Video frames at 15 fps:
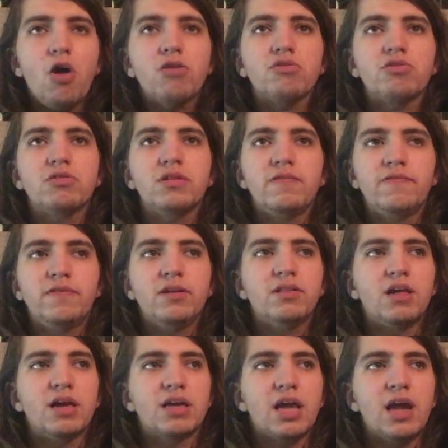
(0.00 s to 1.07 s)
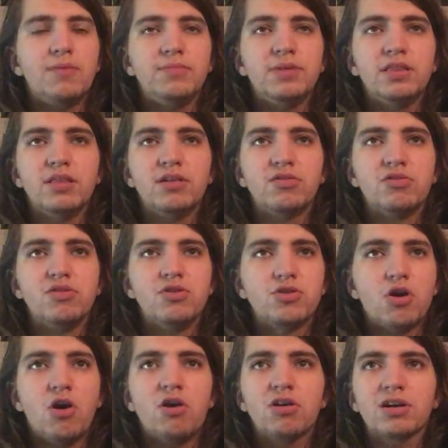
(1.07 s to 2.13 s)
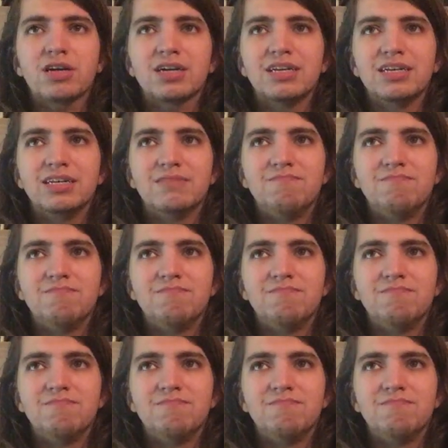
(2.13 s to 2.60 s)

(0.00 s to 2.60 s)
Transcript: honestly feel like I'm in this dark,